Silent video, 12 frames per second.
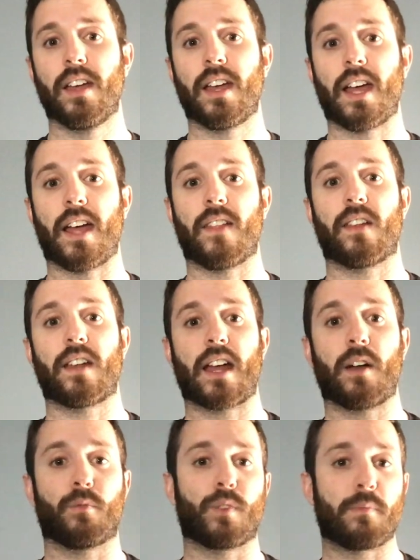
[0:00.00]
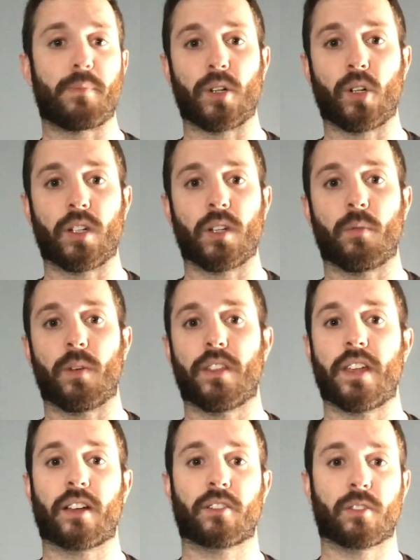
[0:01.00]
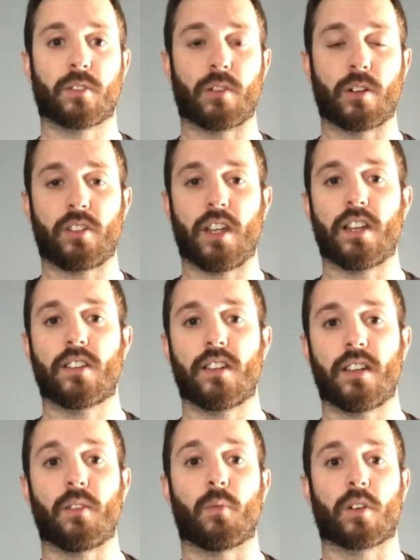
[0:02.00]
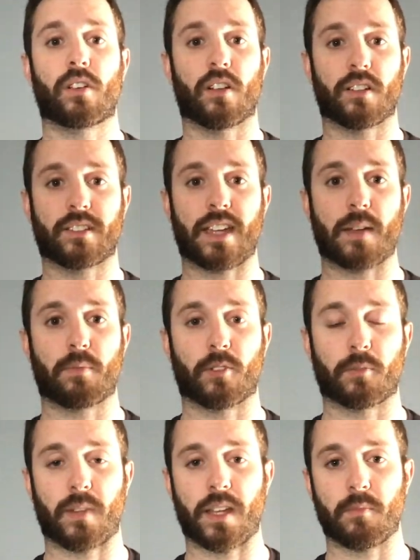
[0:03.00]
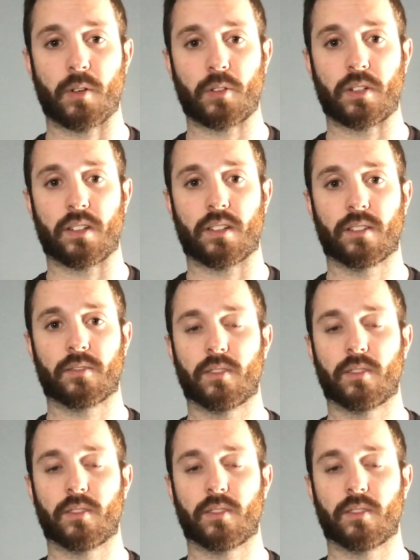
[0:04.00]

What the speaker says: And then I help rebuild it with external rotation and working on scapular plane motions.